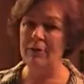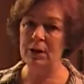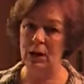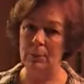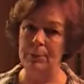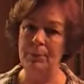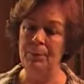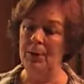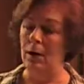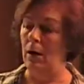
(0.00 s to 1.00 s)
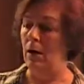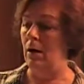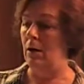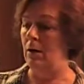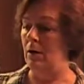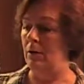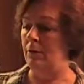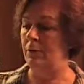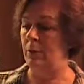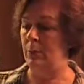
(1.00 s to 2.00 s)
a cup
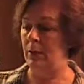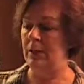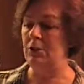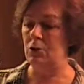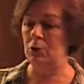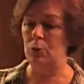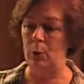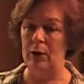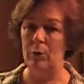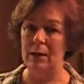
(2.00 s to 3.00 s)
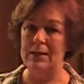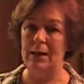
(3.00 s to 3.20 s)
of plain cooked white rice.